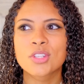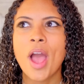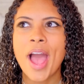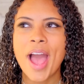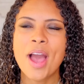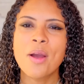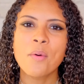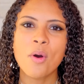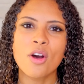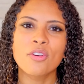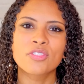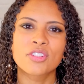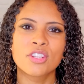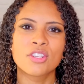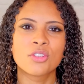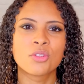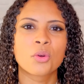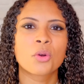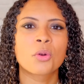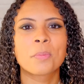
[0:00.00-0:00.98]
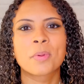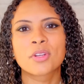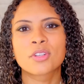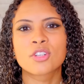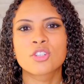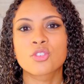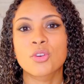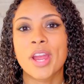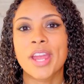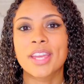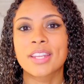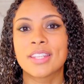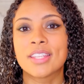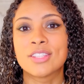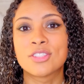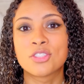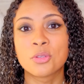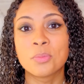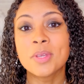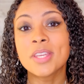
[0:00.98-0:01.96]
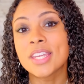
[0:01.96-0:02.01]
how often your bearded dragon
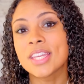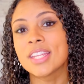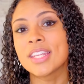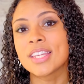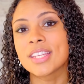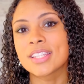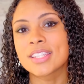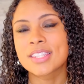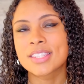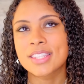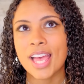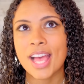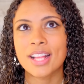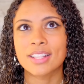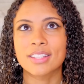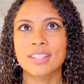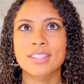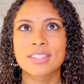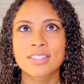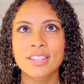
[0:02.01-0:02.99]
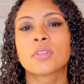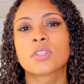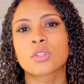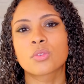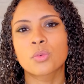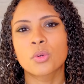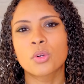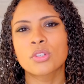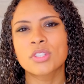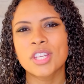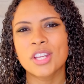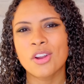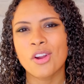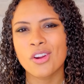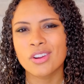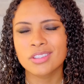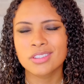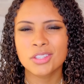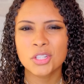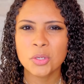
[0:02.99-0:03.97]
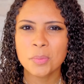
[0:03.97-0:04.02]
needs to be eating salads. So the rules here are
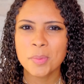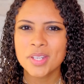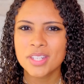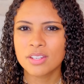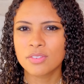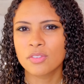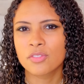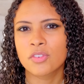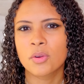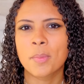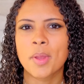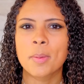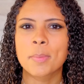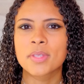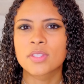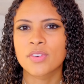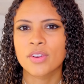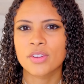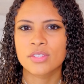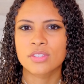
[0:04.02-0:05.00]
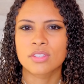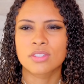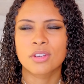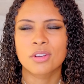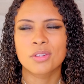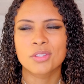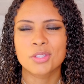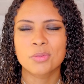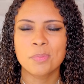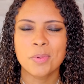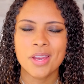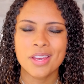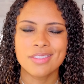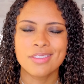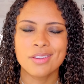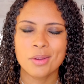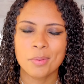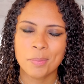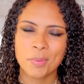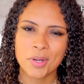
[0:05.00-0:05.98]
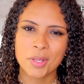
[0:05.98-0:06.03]
a little bit different for babies versus adults, but
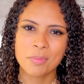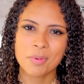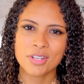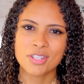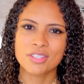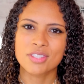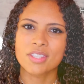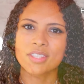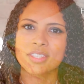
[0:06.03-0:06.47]
they're pretty much the